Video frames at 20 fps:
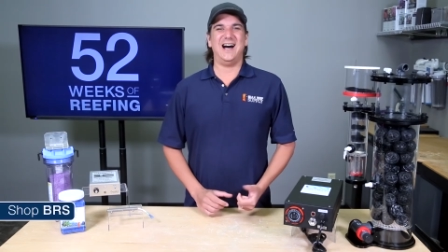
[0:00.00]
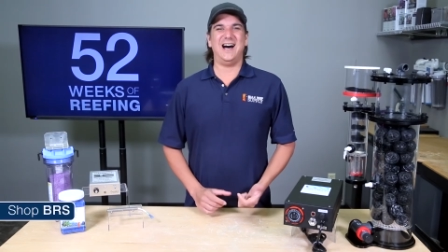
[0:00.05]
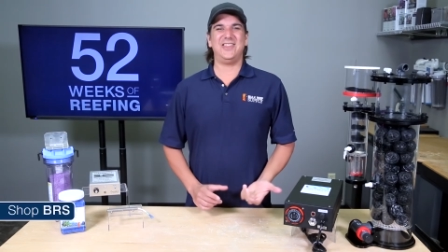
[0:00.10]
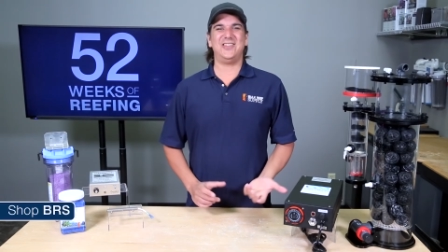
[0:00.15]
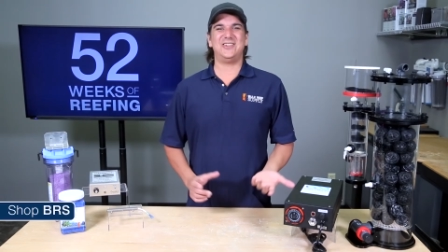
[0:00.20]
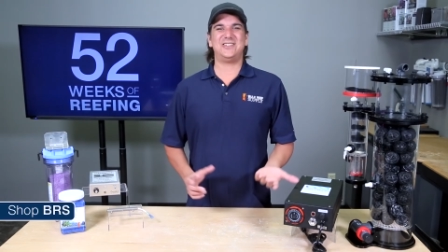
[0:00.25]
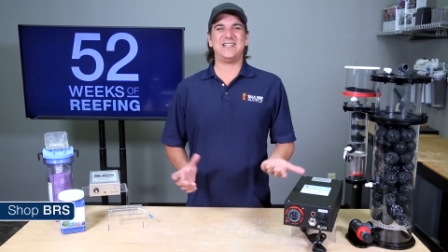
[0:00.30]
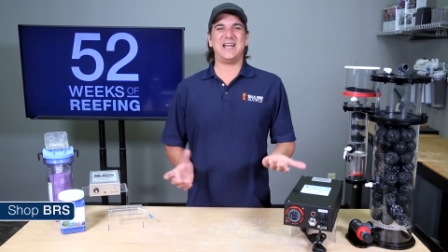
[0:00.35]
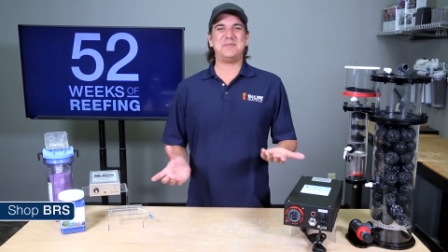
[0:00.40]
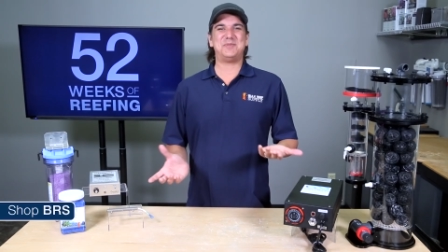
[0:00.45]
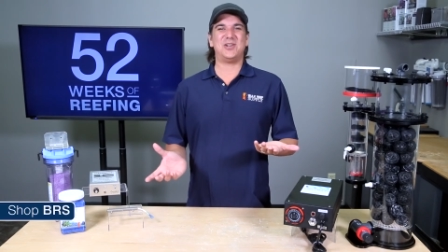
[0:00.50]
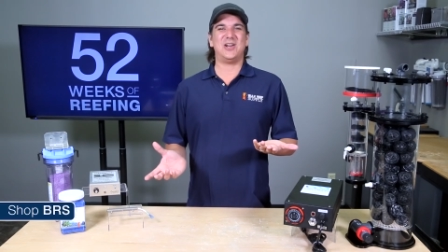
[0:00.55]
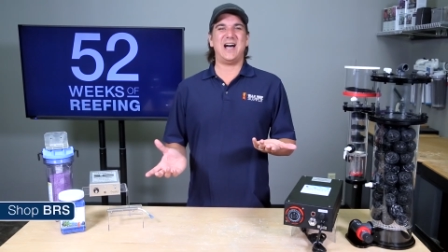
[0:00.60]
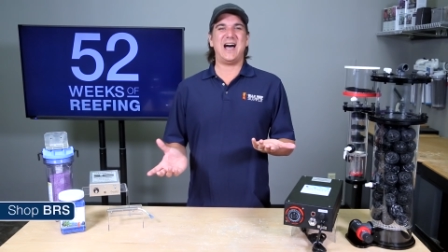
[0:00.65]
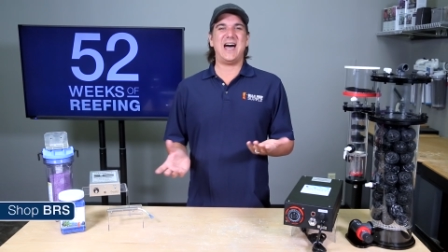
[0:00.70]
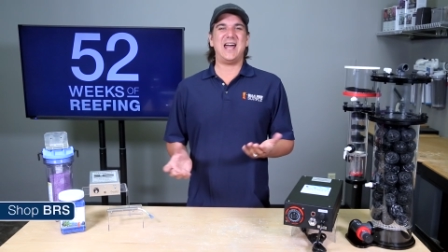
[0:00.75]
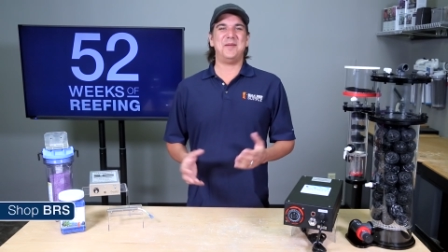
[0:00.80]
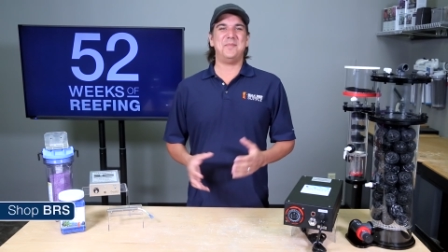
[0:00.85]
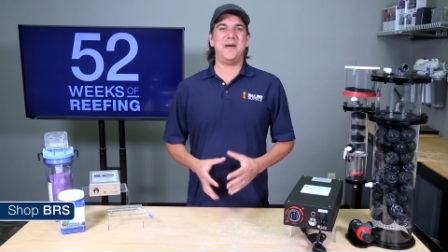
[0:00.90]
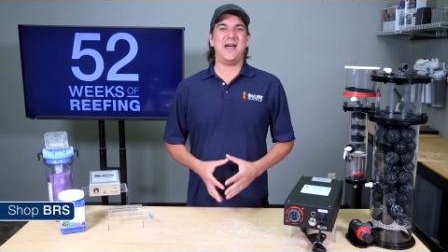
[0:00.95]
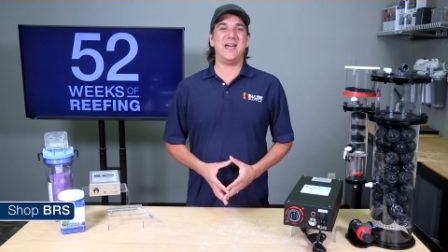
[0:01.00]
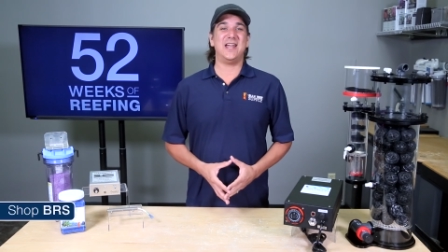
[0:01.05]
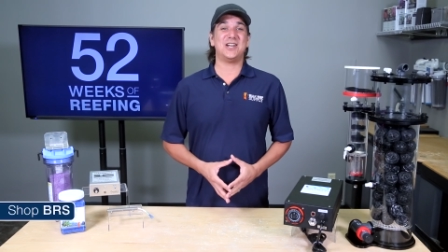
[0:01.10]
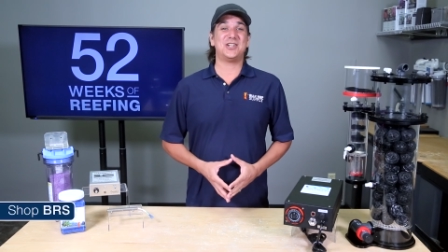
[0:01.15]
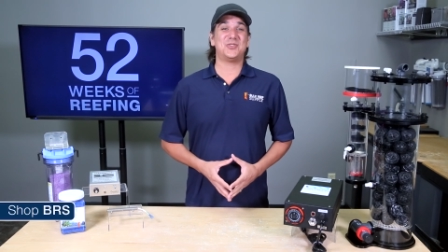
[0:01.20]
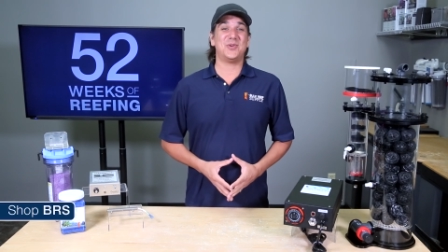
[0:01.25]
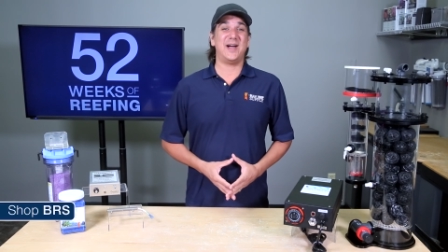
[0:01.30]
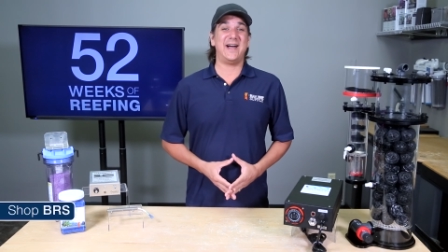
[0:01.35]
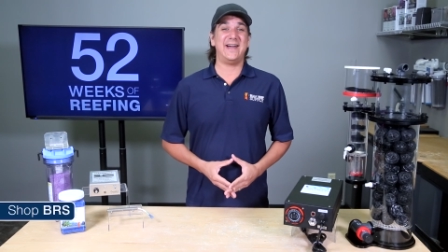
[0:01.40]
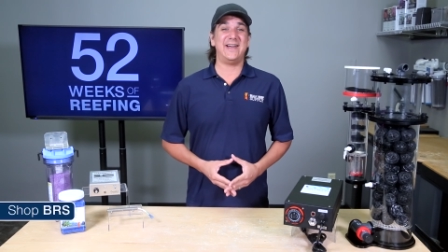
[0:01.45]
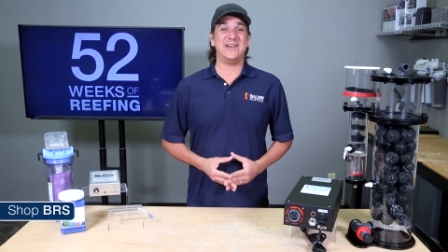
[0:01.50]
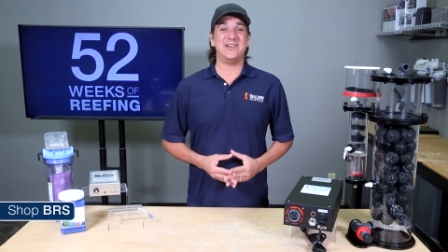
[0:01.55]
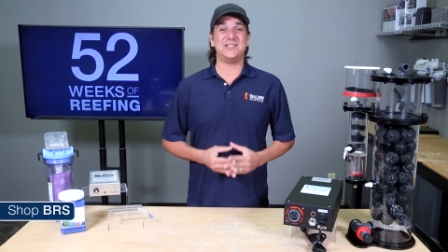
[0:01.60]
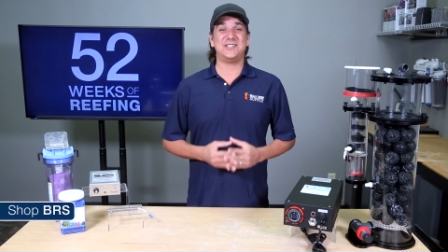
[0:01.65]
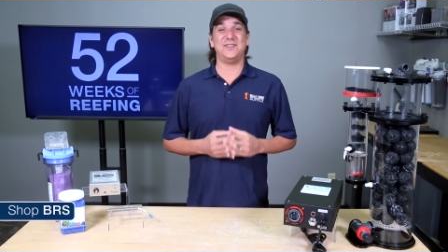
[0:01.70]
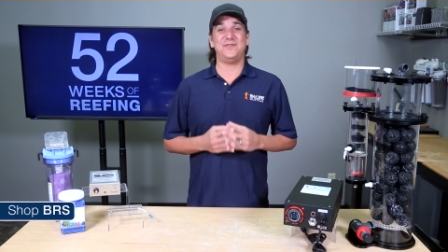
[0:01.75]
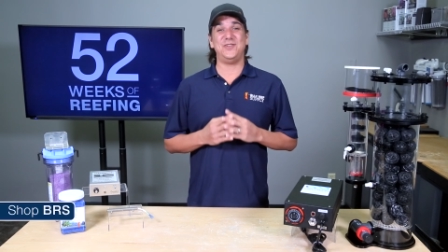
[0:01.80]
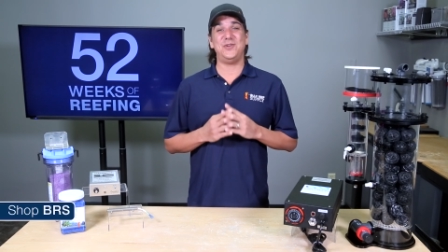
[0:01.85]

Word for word: Other types are automatic dryers.